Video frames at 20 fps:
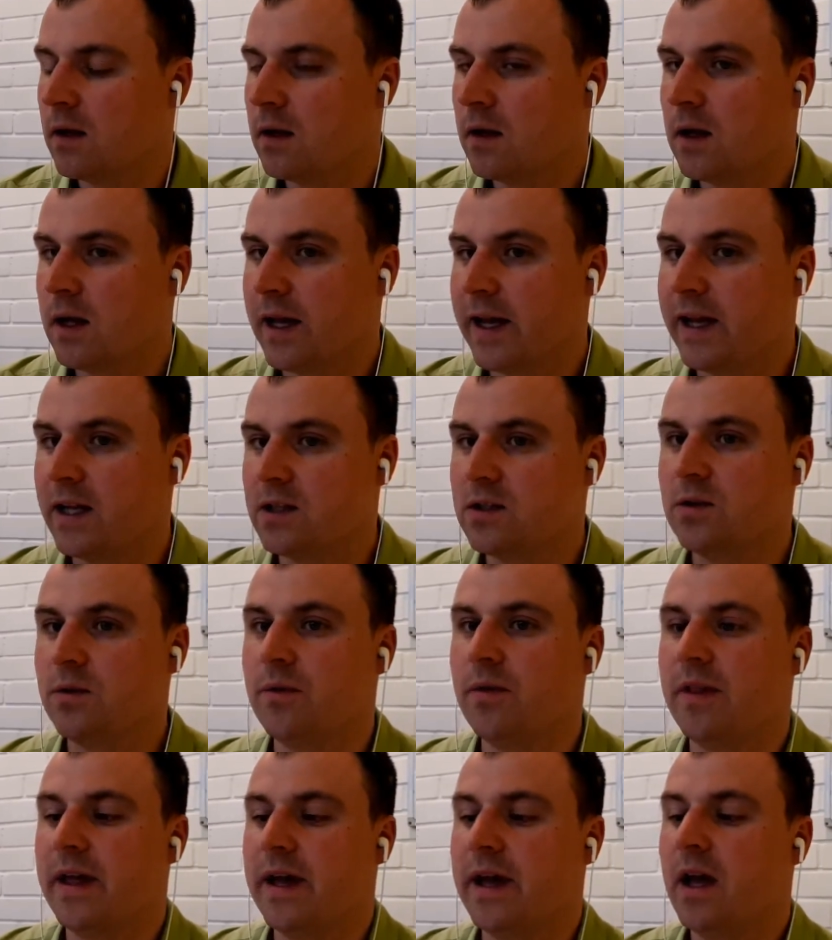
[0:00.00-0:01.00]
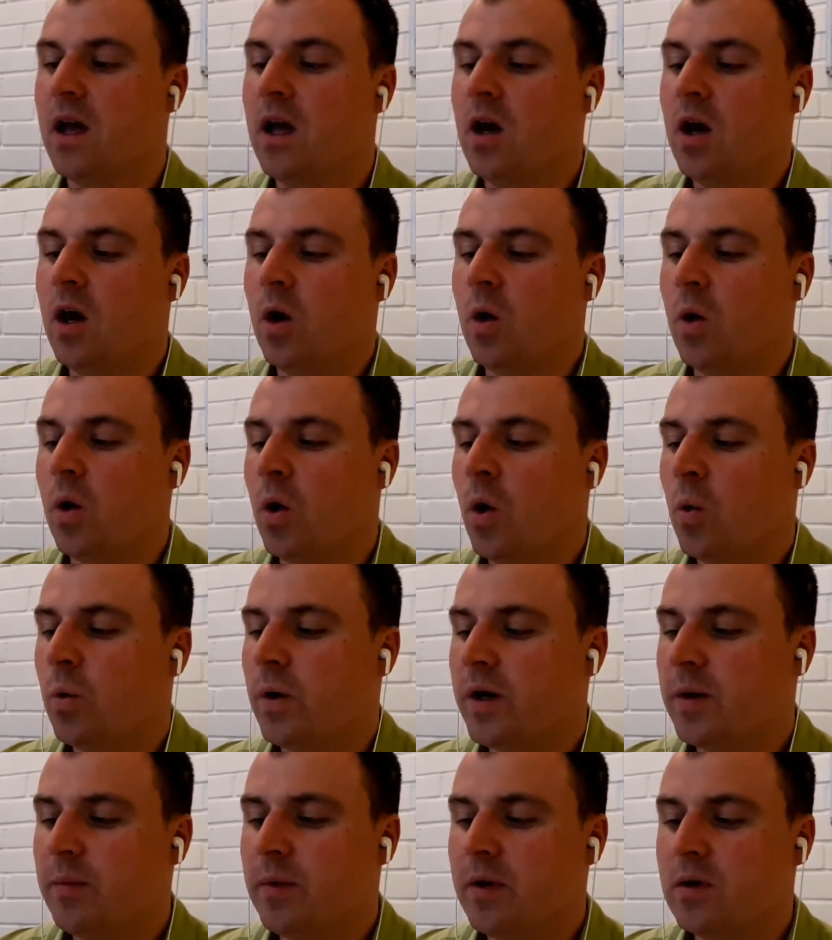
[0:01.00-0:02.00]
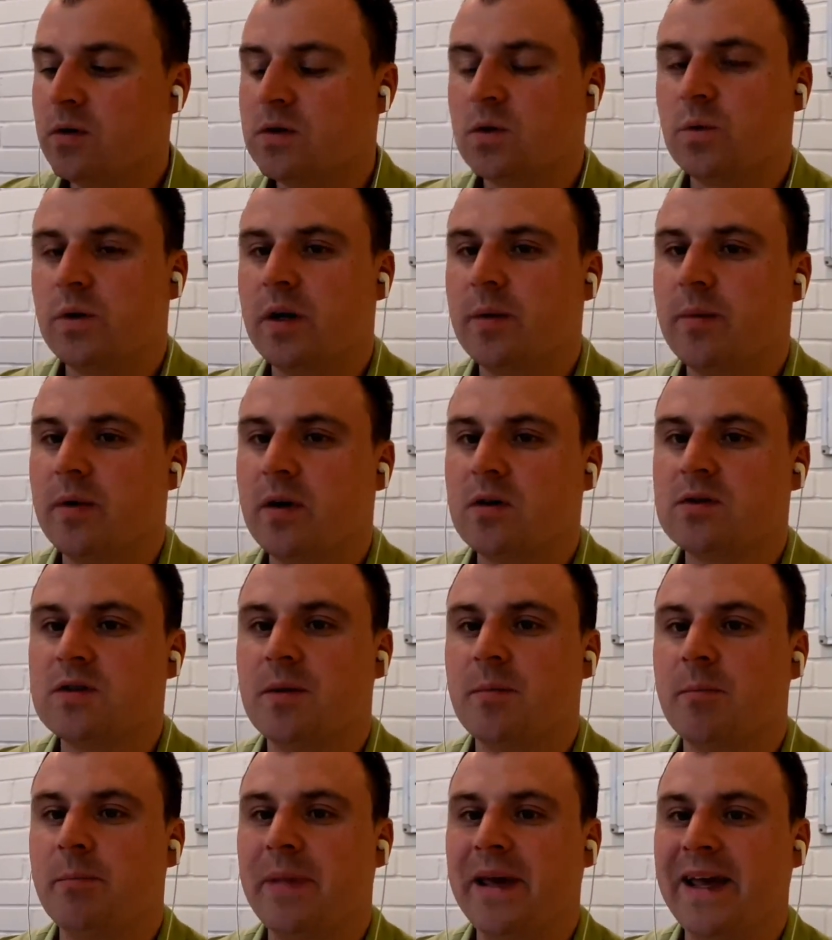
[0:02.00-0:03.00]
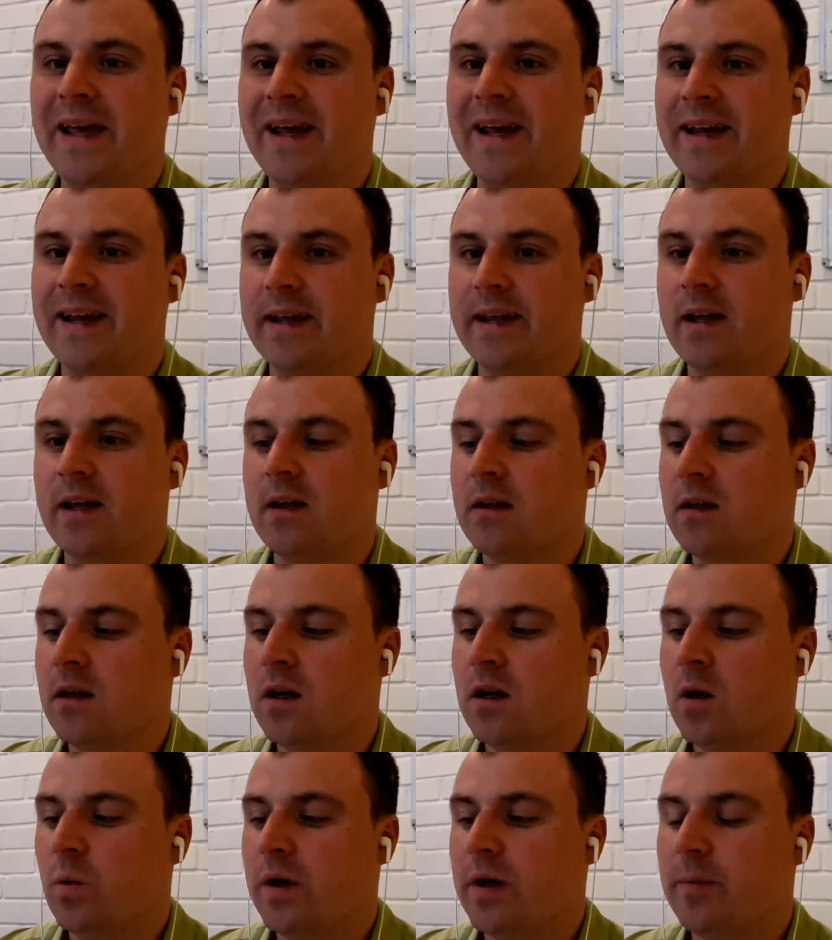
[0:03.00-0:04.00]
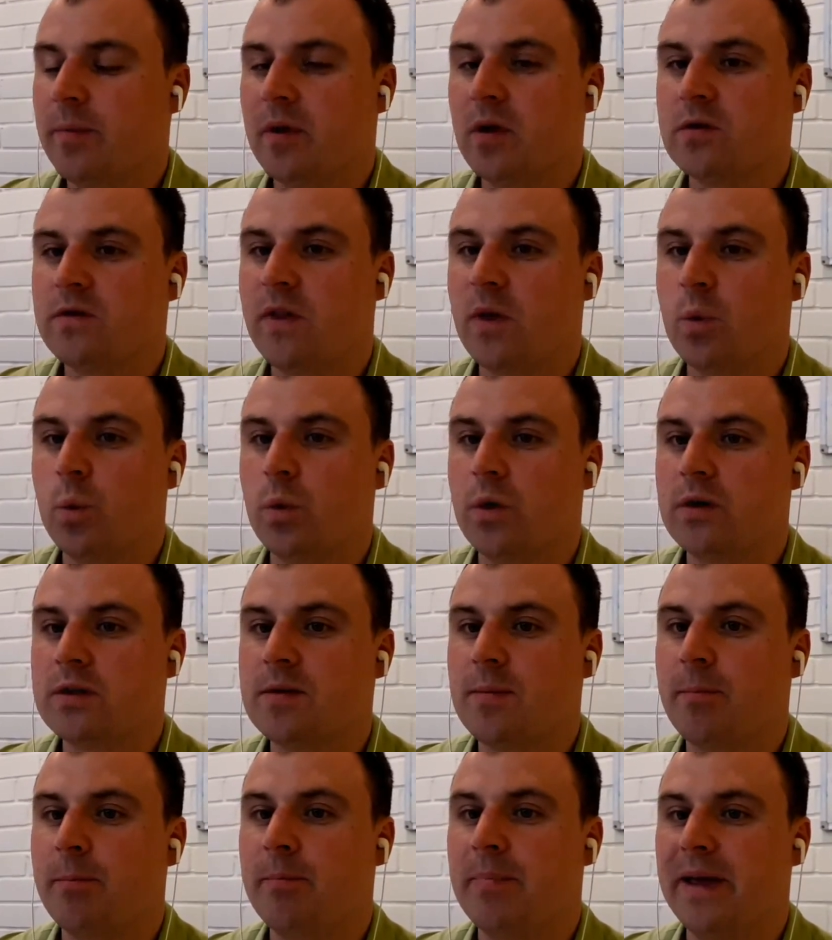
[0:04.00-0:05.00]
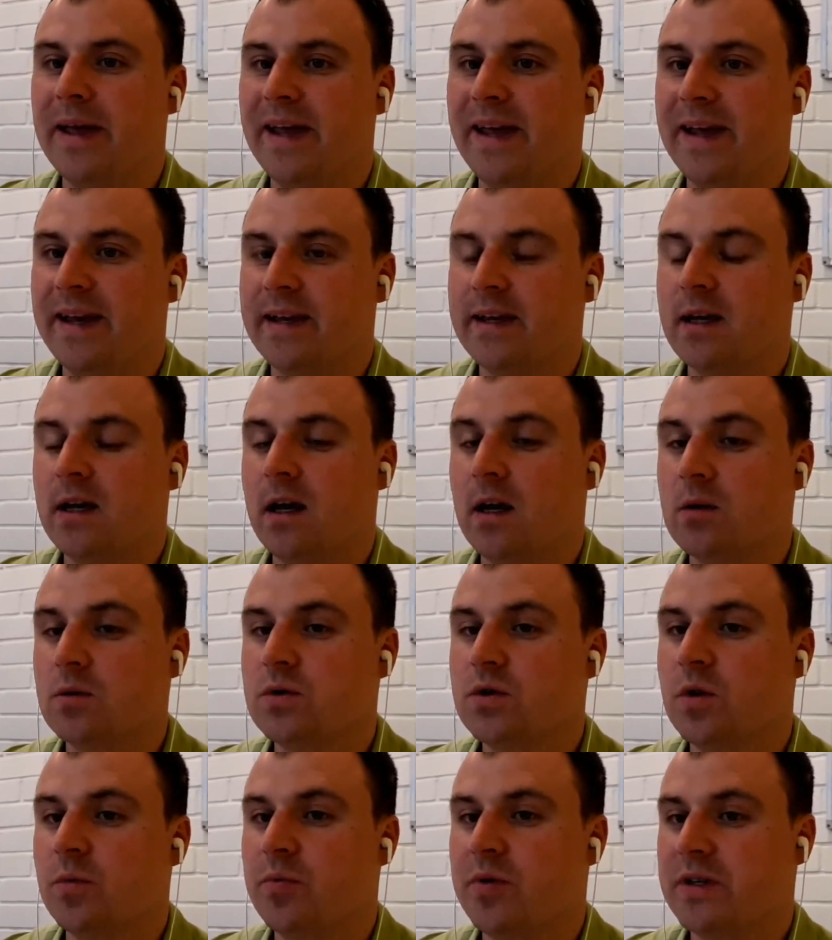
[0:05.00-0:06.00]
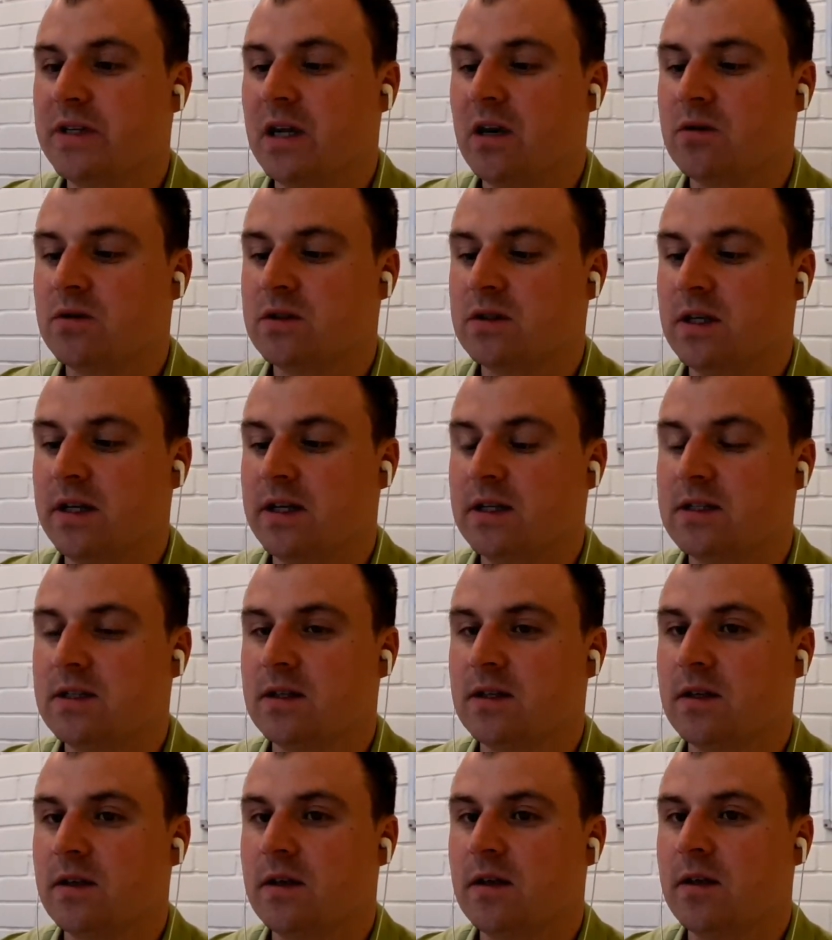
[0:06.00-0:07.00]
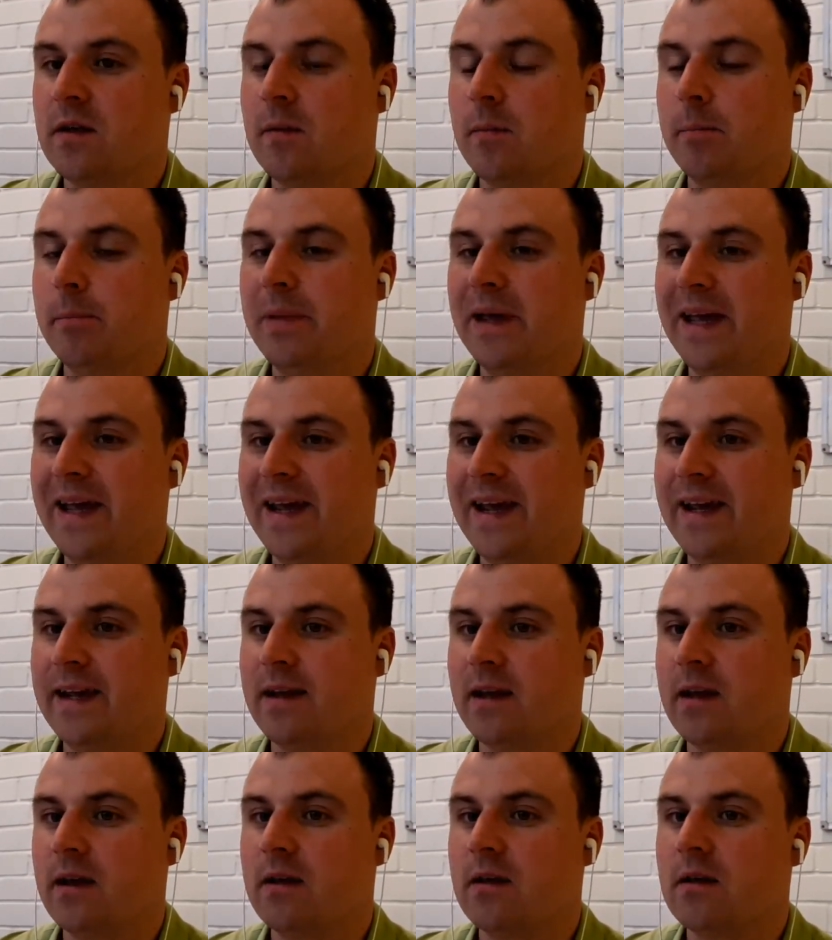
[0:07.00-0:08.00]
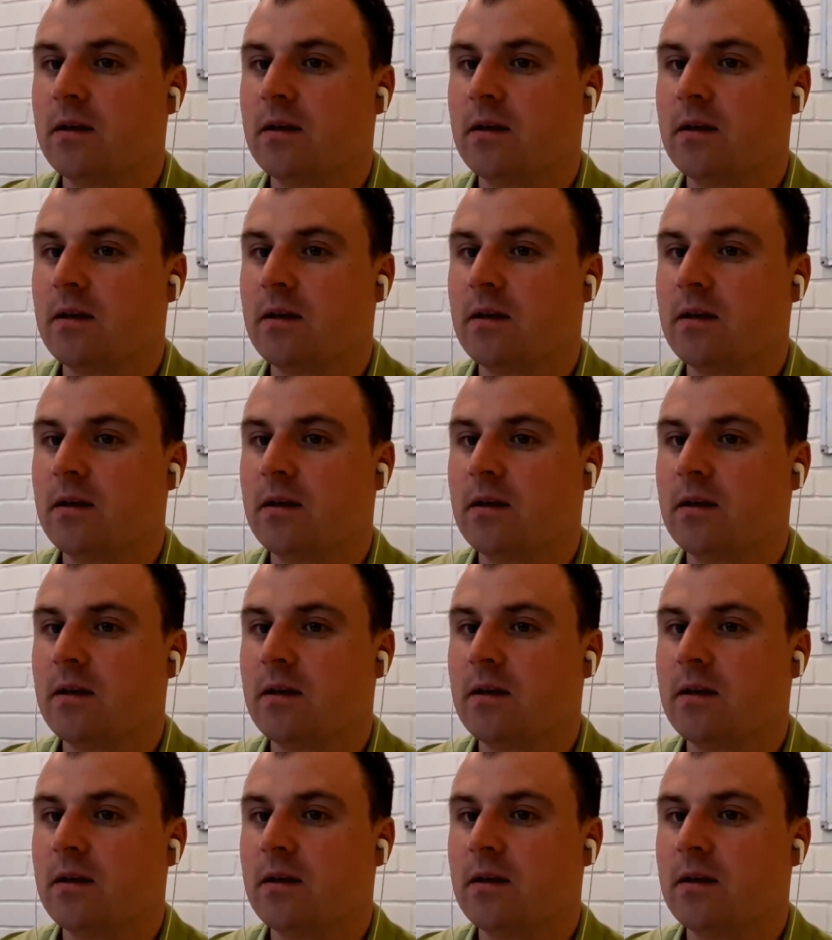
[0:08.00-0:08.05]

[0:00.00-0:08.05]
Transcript: ain't doing that. Or what about bank? What about the word bank? How do you pronounce it? Bank.